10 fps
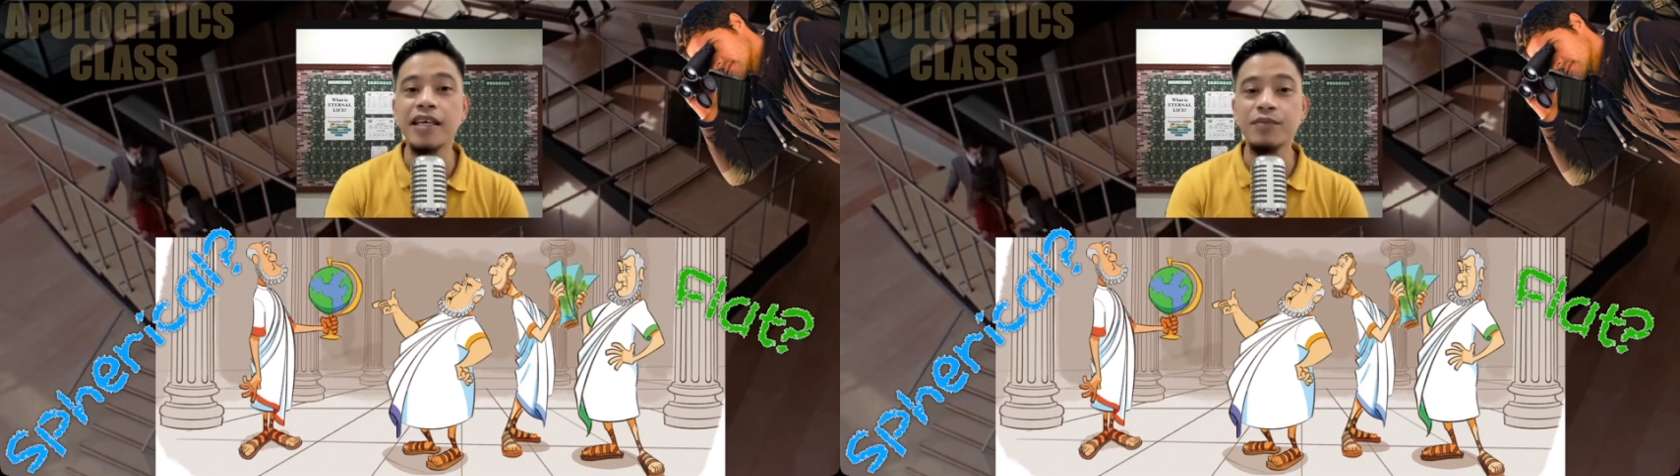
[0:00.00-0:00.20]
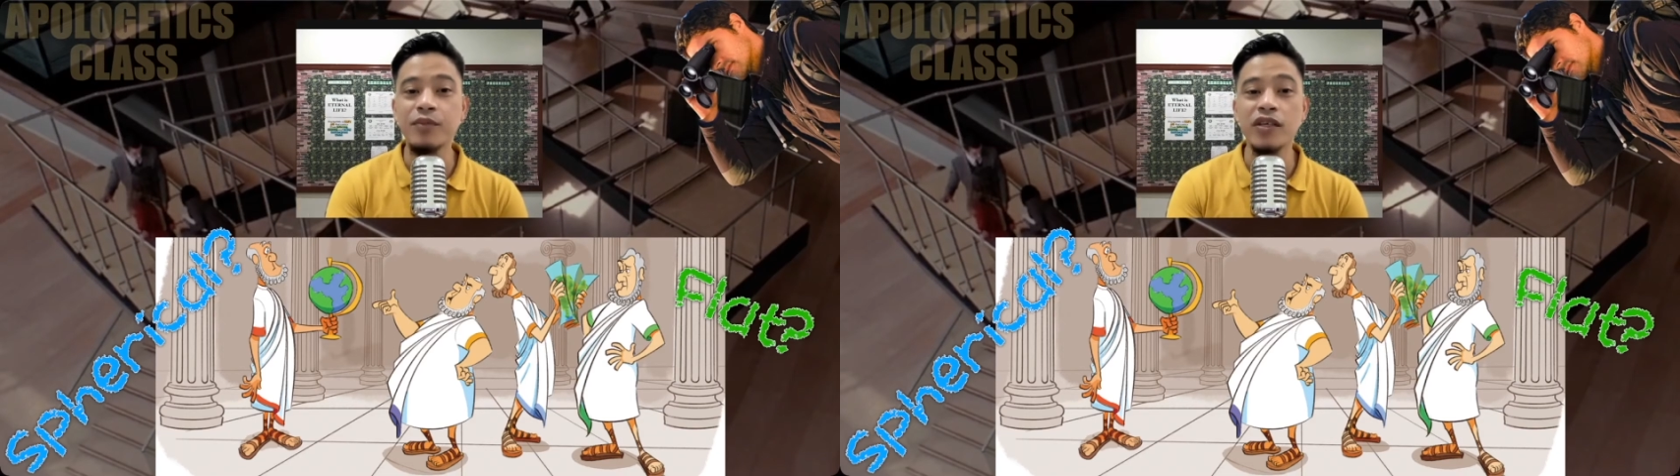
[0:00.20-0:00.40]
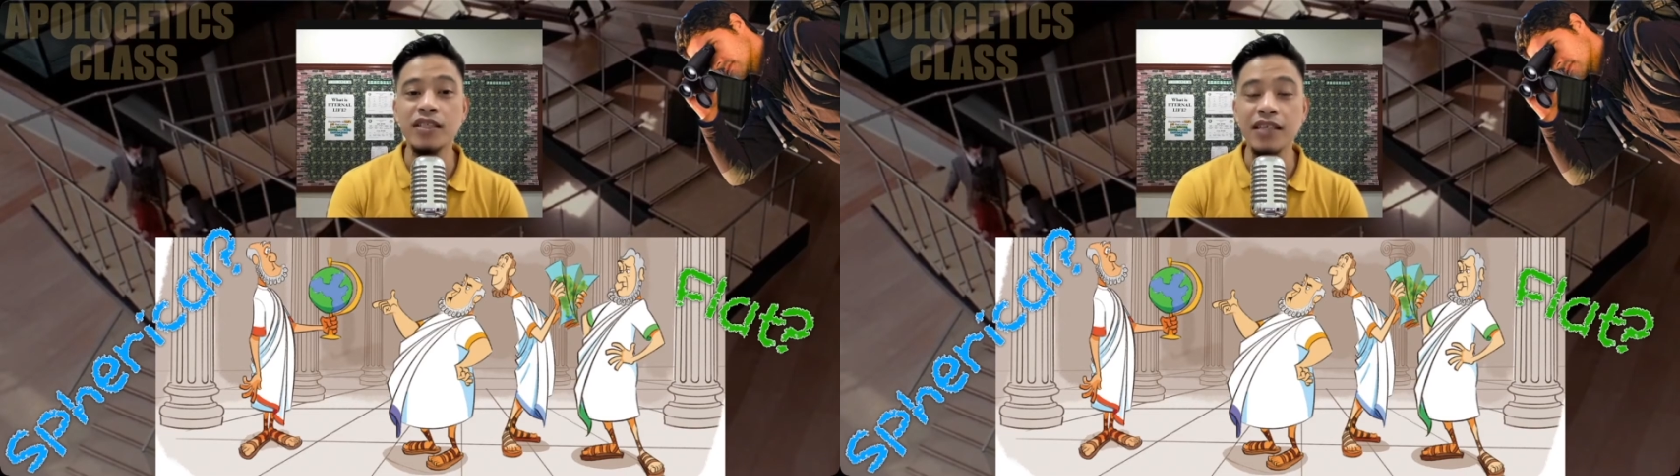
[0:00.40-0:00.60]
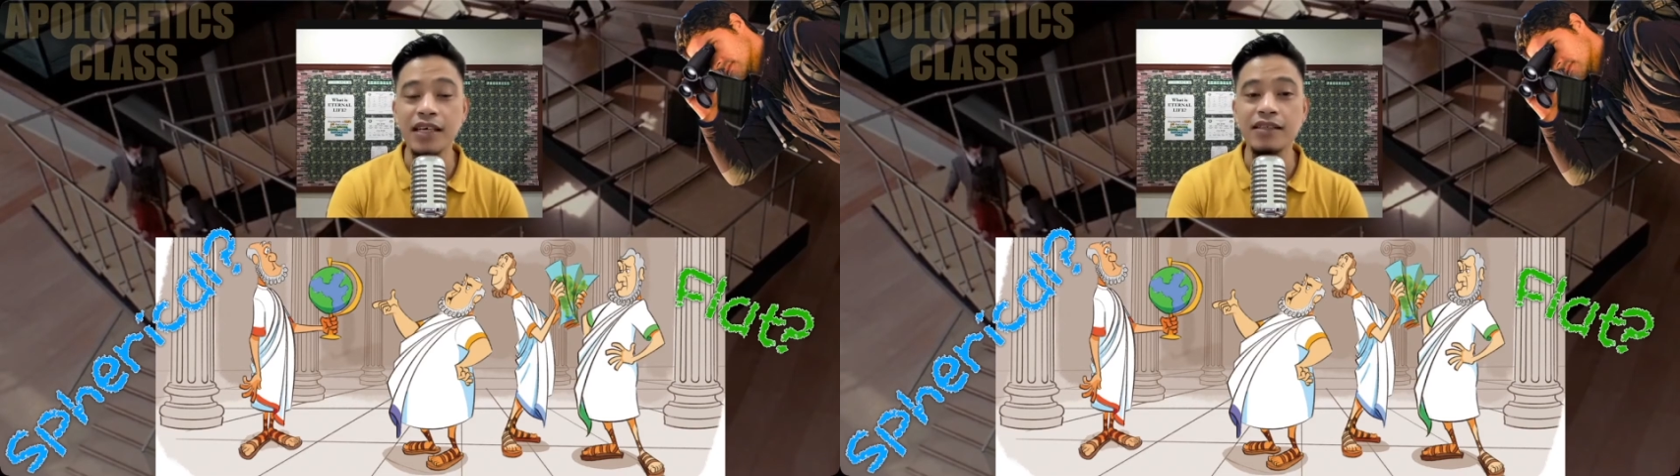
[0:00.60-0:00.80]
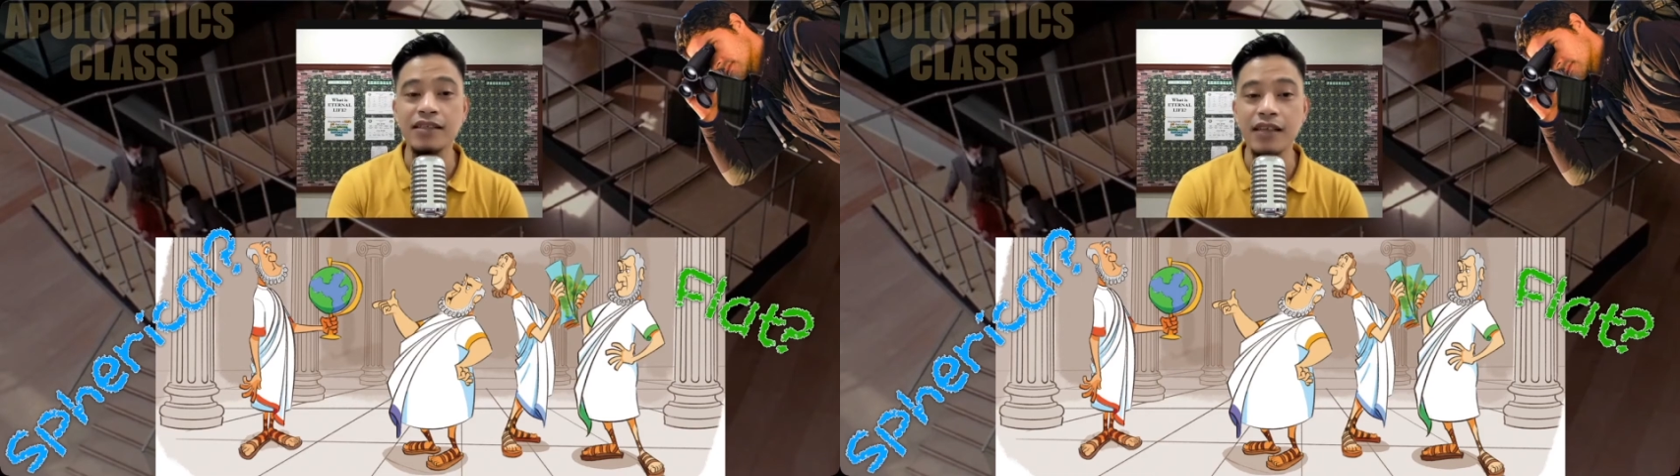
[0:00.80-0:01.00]
more
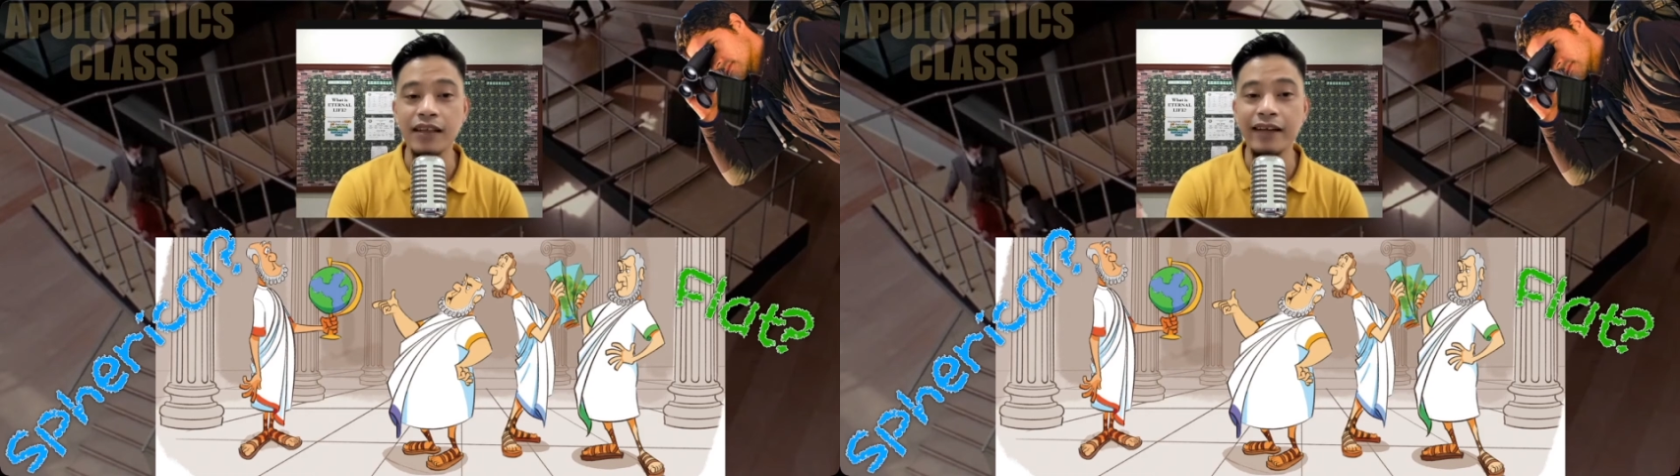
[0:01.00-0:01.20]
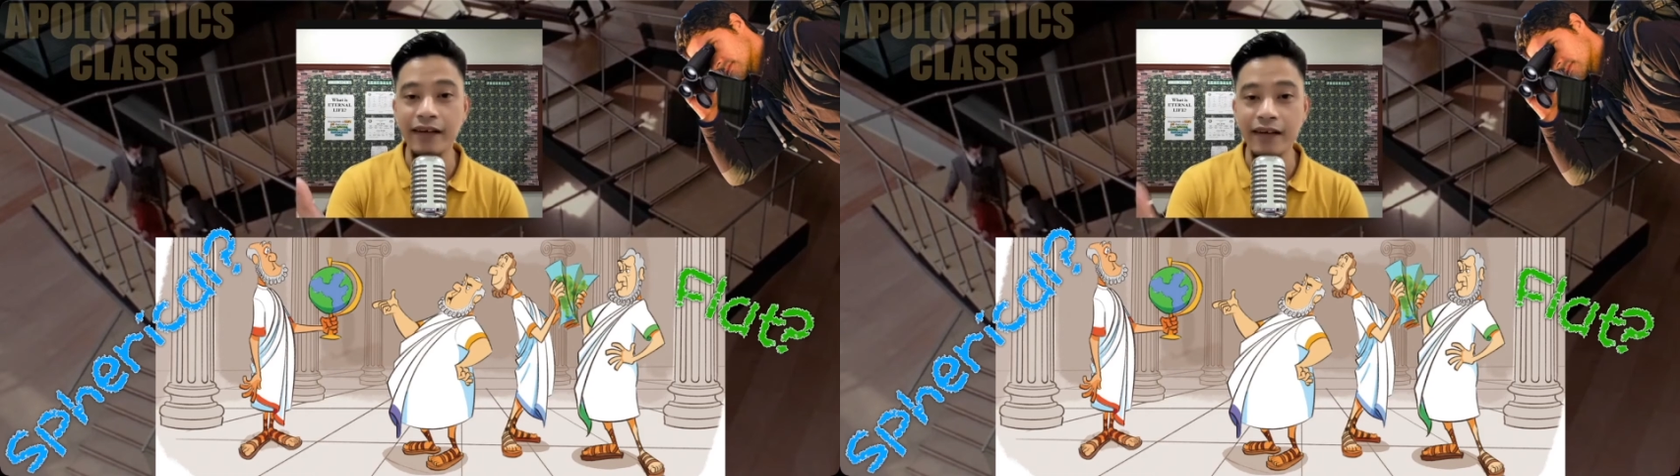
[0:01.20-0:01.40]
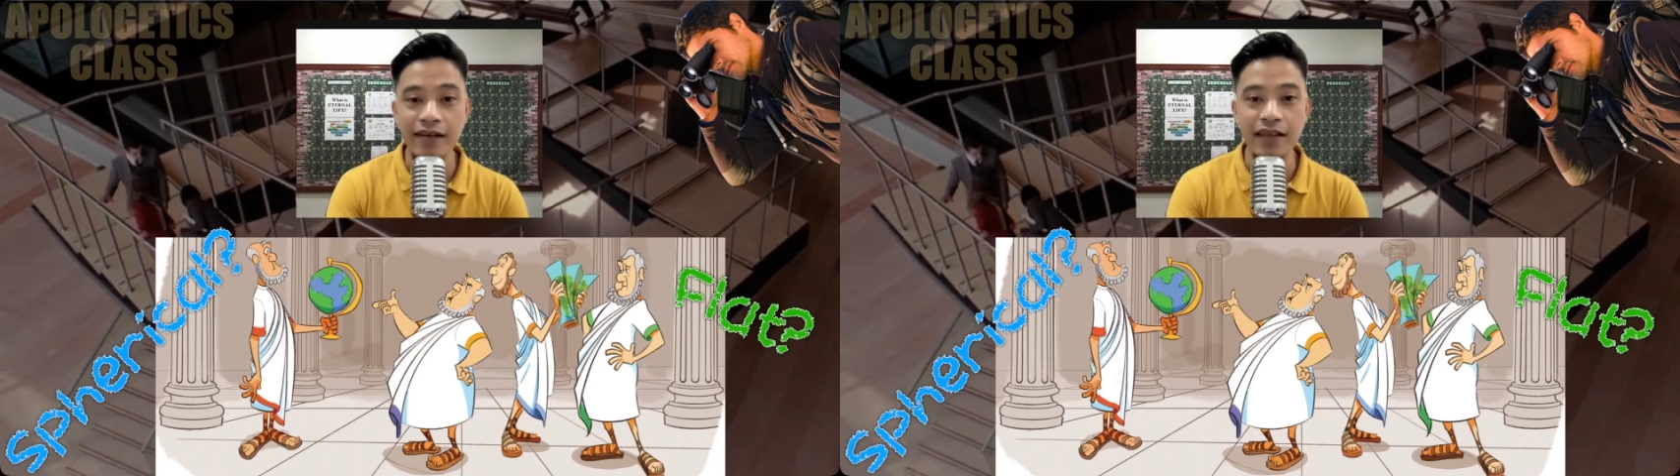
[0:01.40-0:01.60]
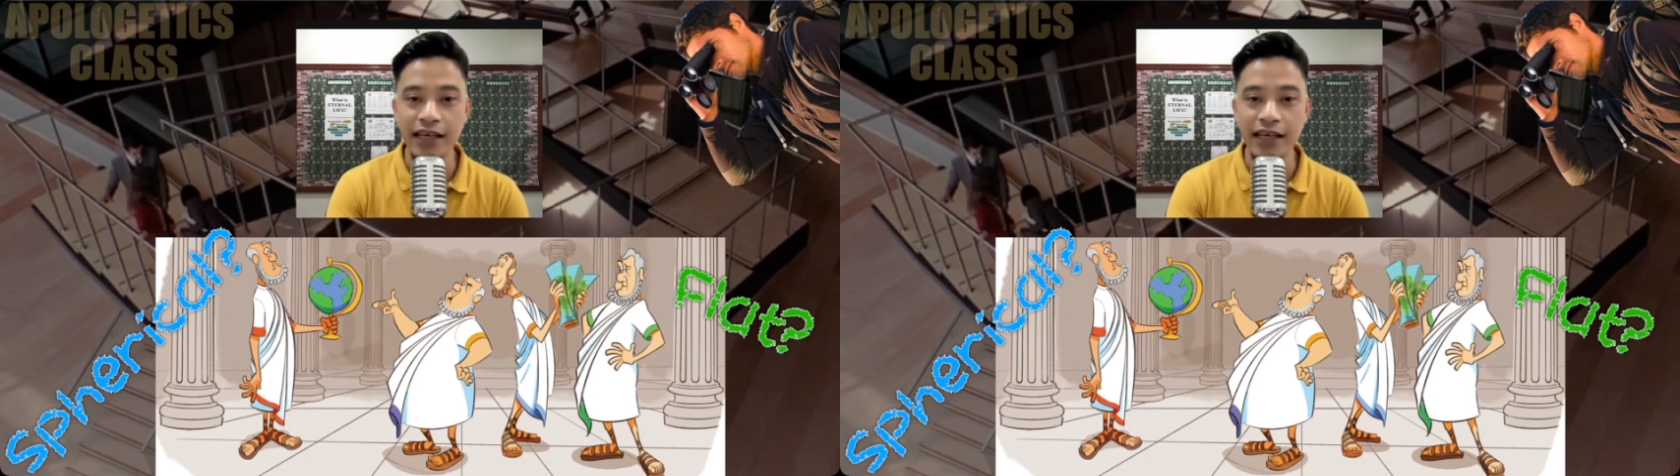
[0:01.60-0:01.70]
sense that the earth